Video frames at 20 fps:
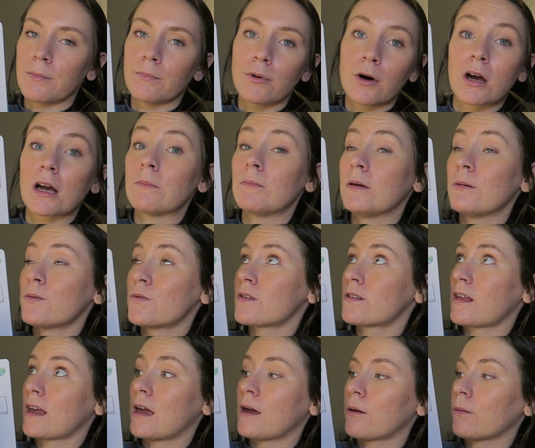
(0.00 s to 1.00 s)
book, maybe the
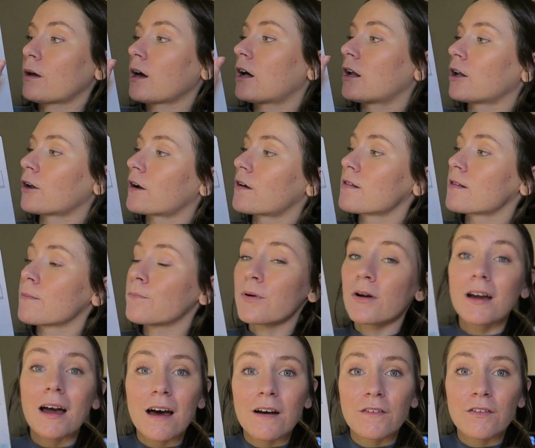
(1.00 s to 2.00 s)
same color as the
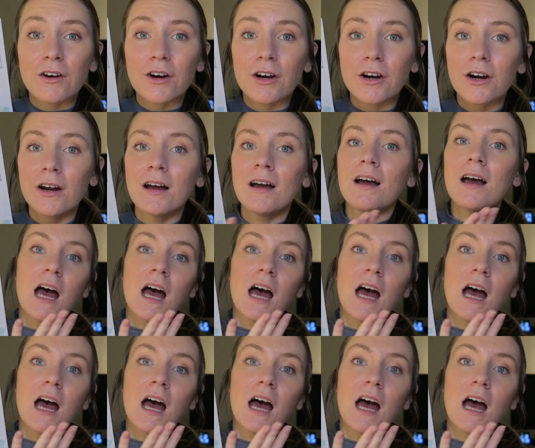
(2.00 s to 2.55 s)
book cover.